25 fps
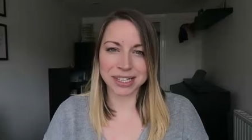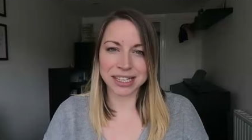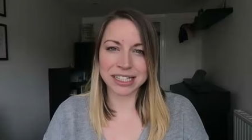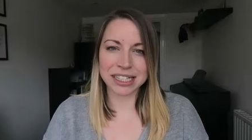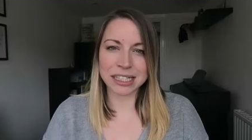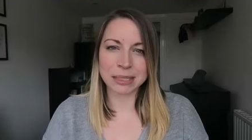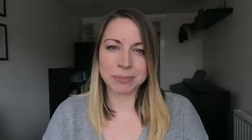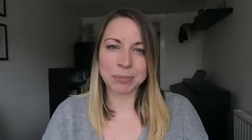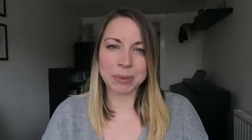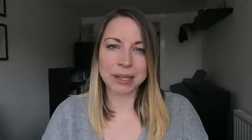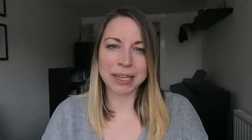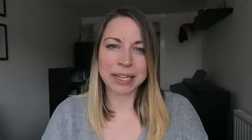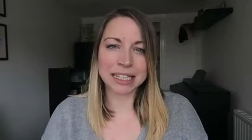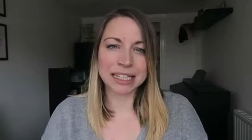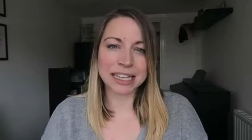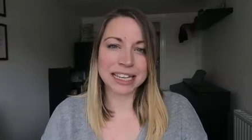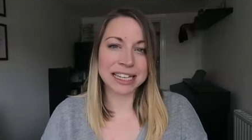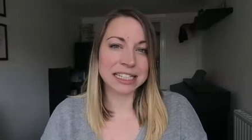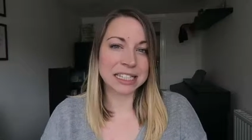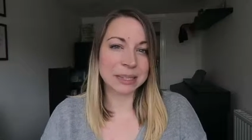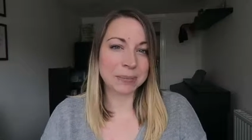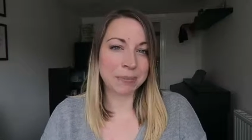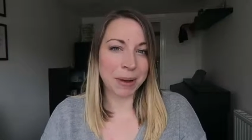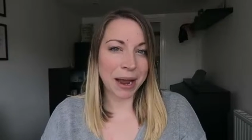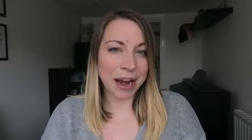it's split
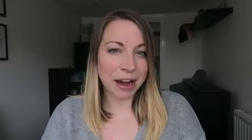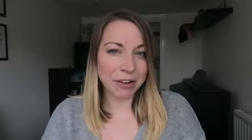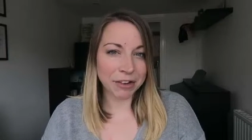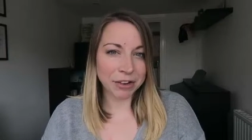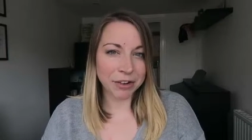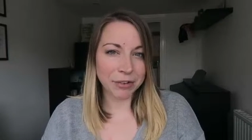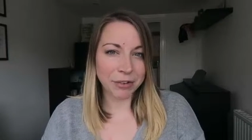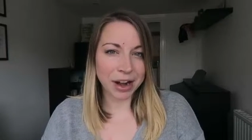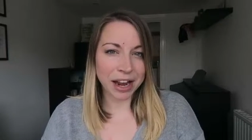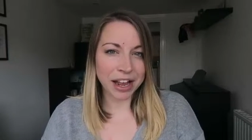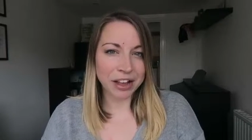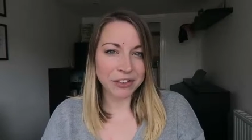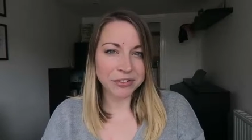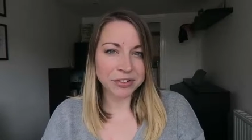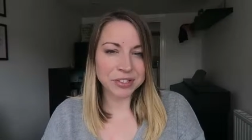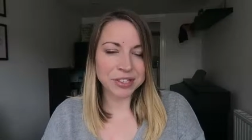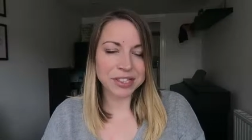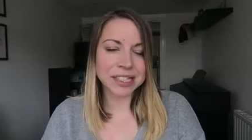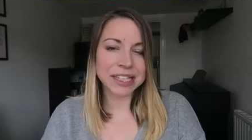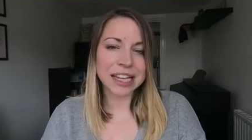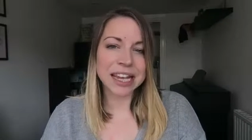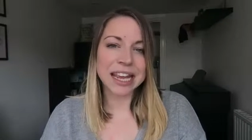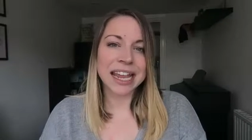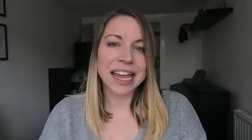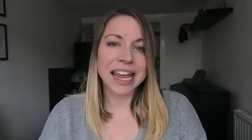into paragraphs,
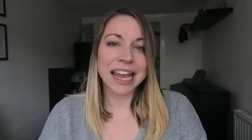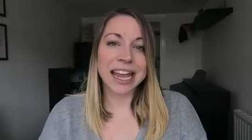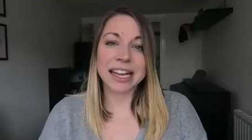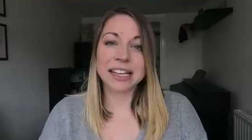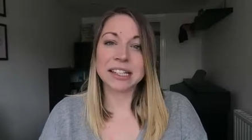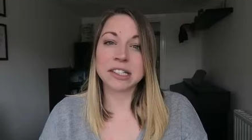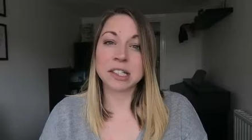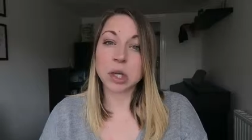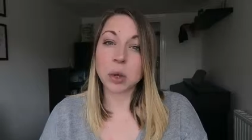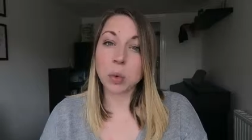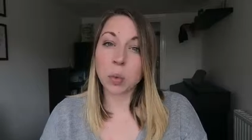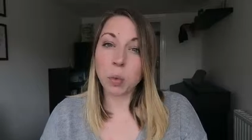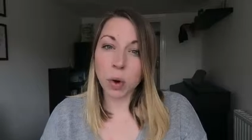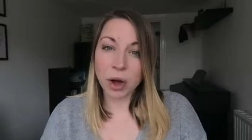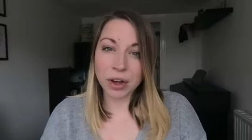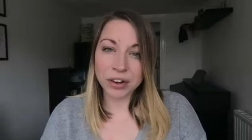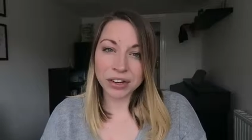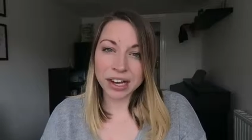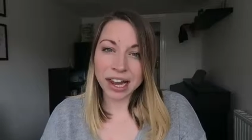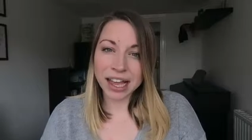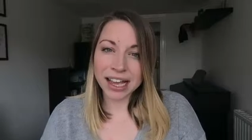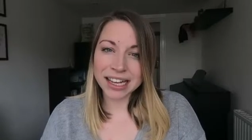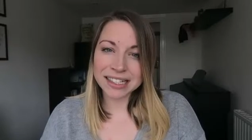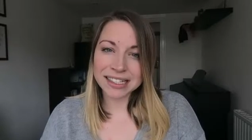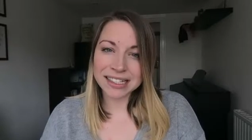into
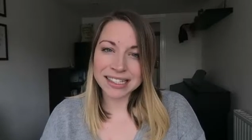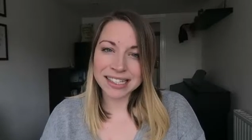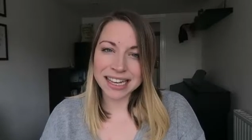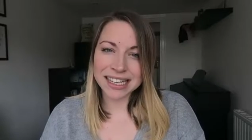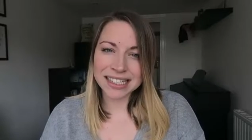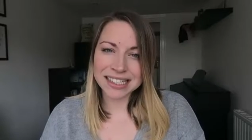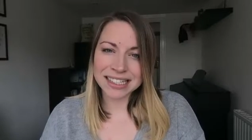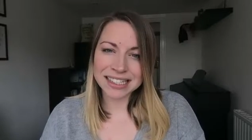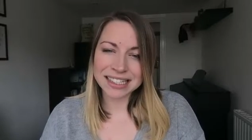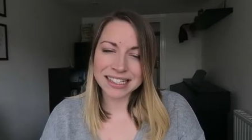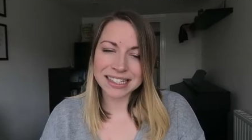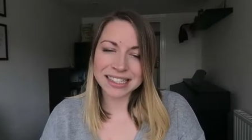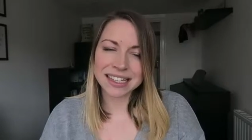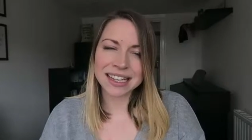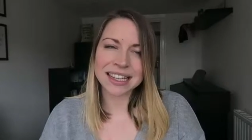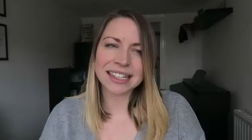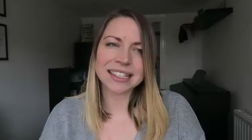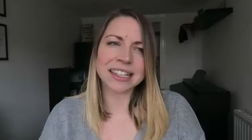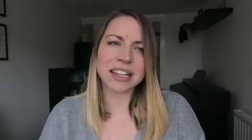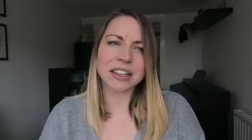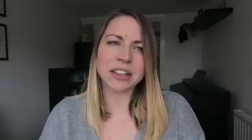one-line sentences,